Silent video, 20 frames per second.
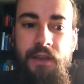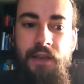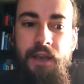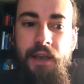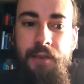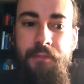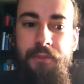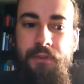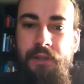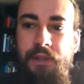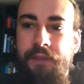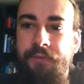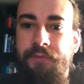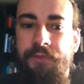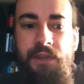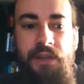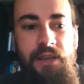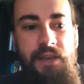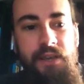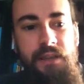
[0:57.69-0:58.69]
I believe
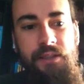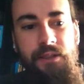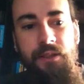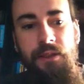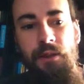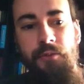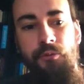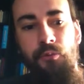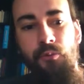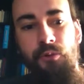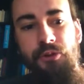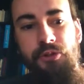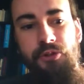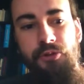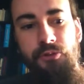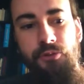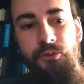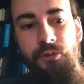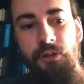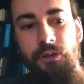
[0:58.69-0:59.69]
that everyone
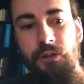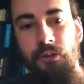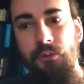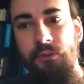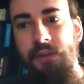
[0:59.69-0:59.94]
should know